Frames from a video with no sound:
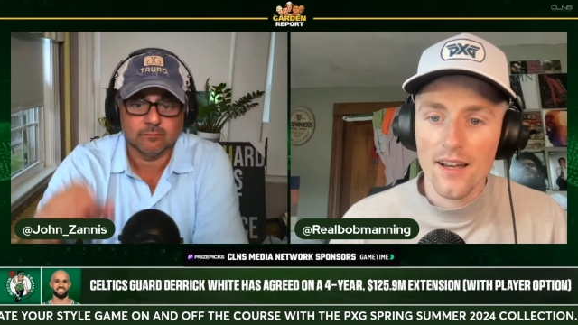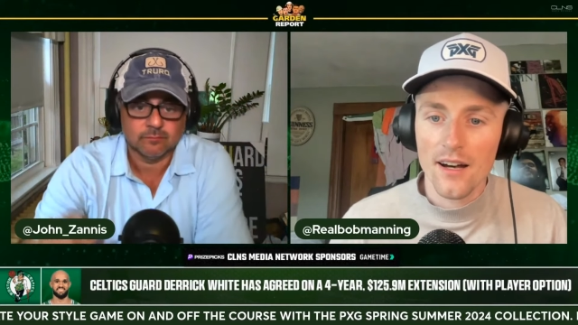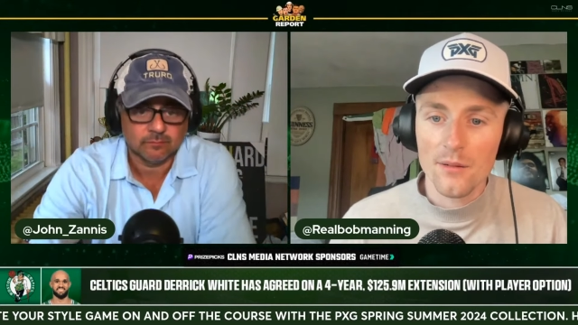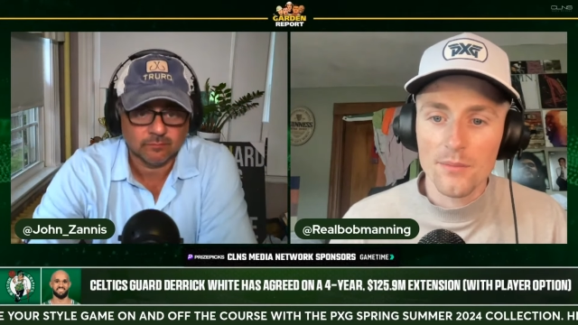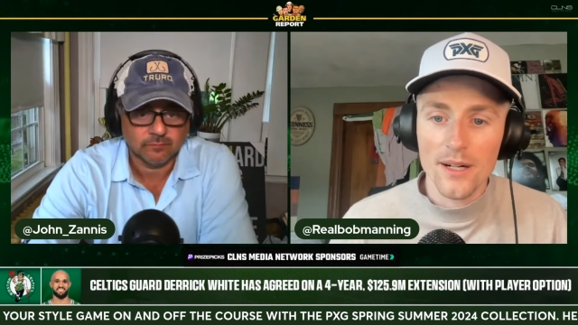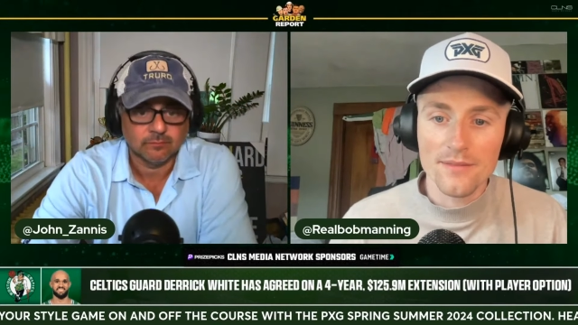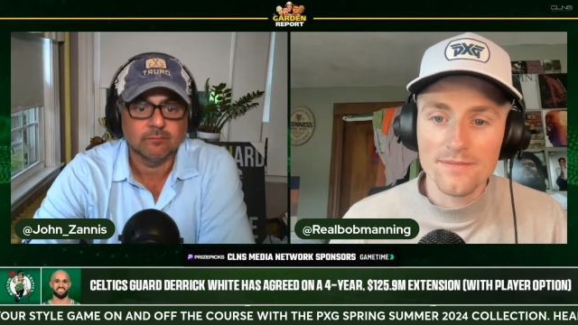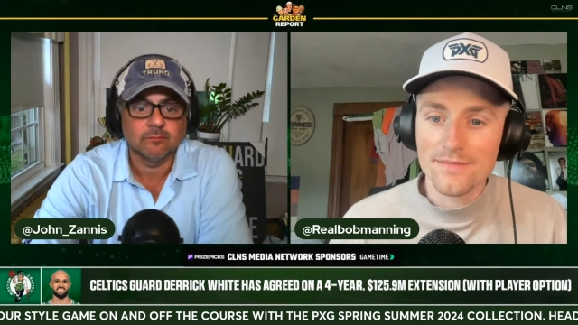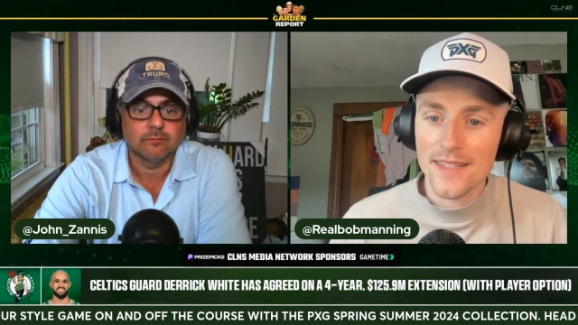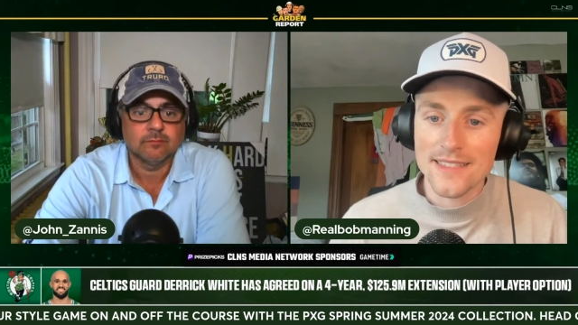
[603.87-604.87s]
Speaker 1: Uh, but
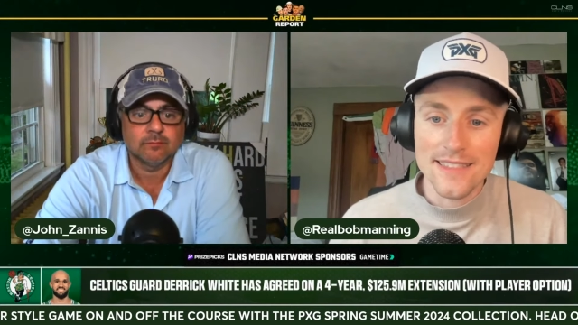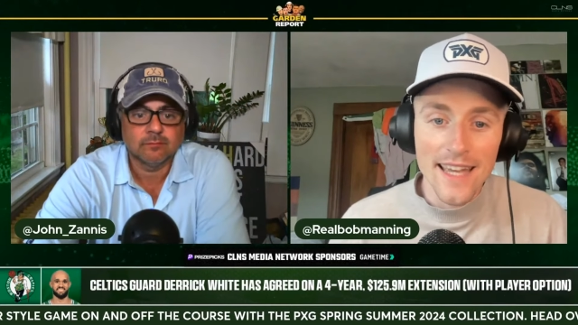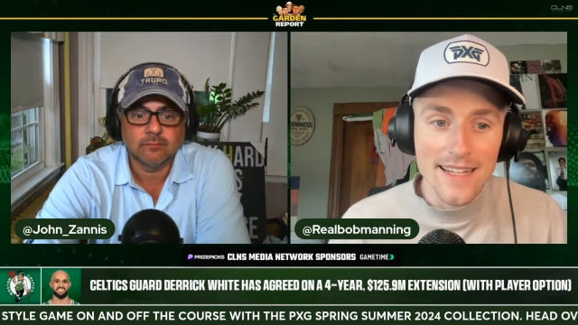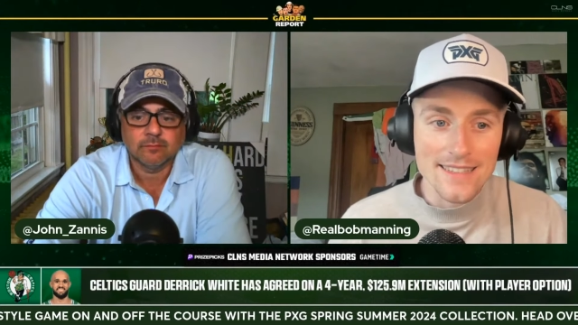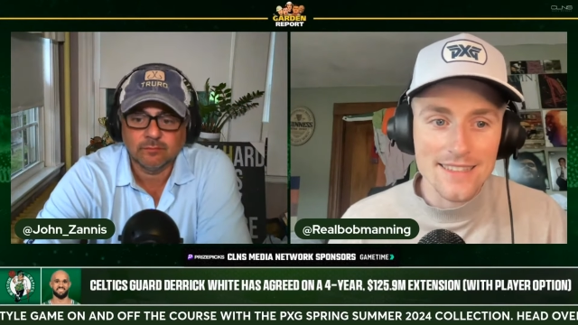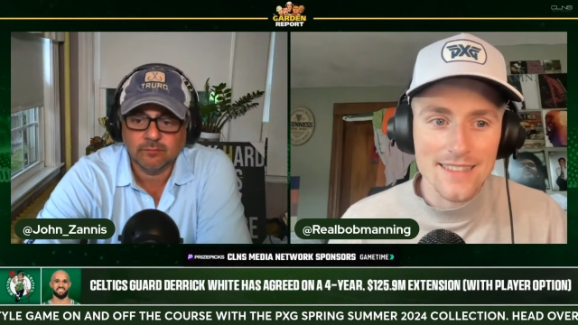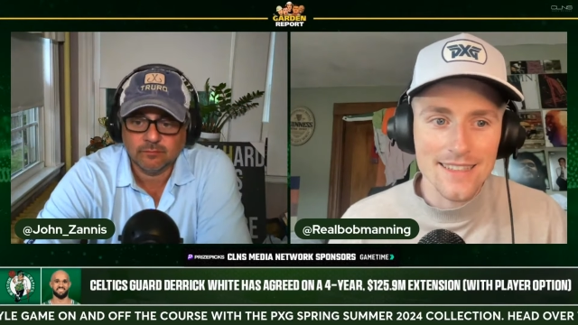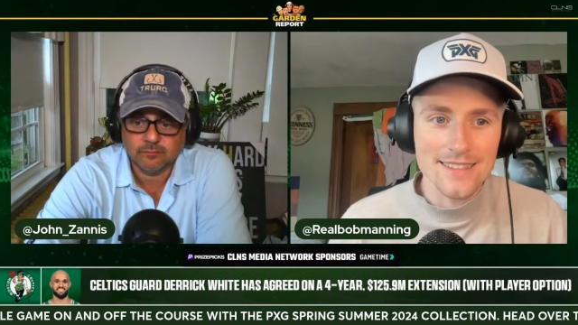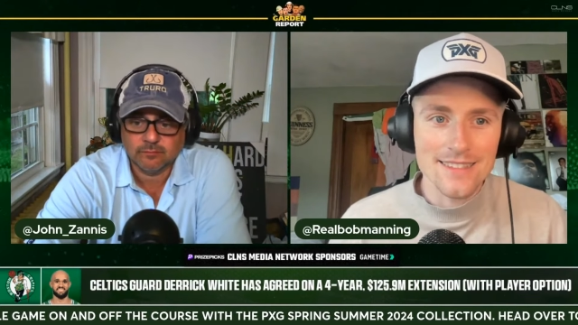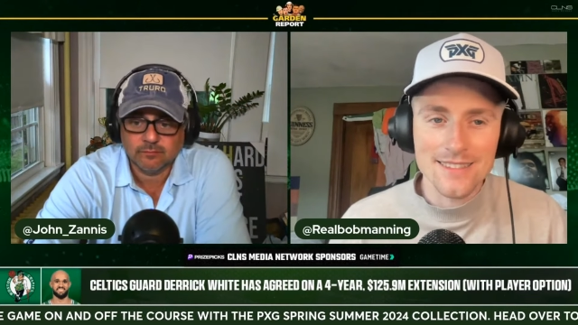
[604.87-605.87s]
it stinks
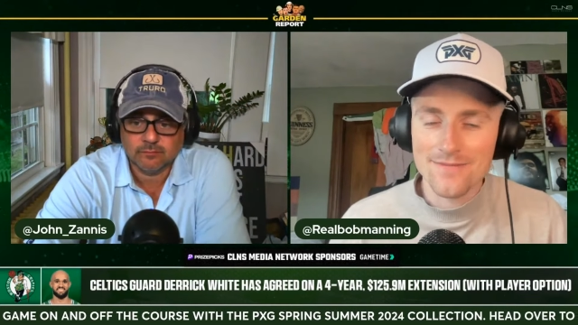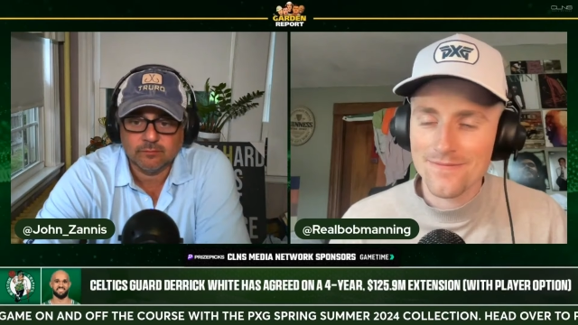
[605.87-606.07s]
because